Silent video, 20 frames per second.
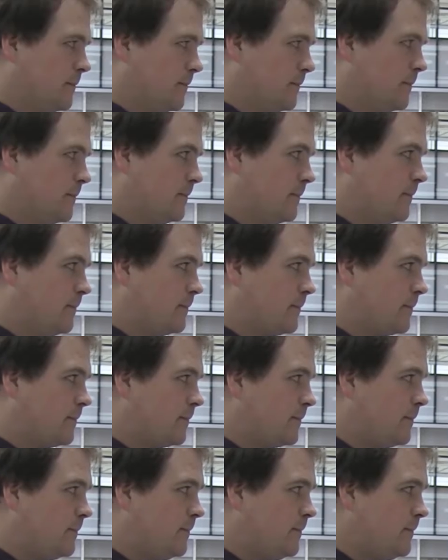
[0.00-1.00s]

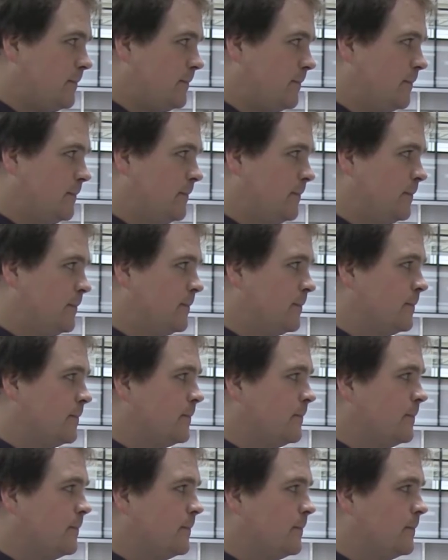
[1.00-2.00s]

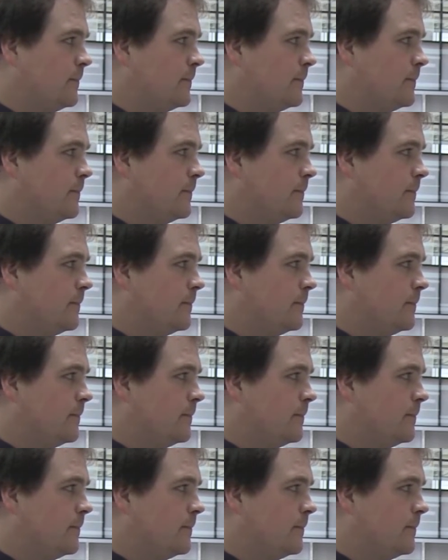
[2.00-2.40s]
The person shown says nothing.